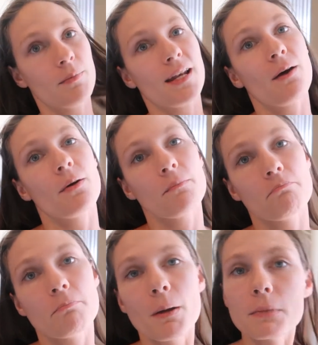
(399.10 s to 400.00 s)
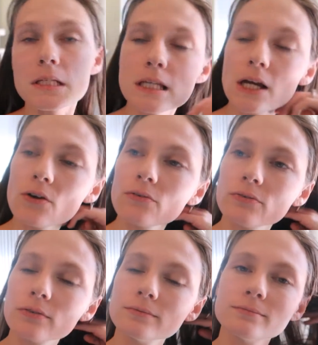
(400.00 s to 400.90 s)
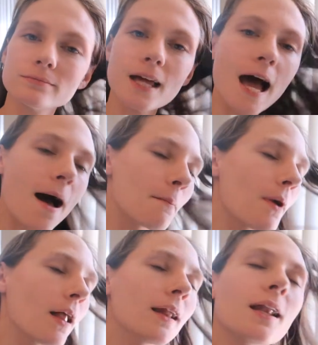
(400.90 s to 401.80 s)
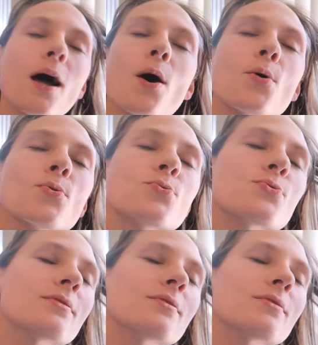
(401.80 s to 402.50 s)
But now I'm by myself. I'm all alone.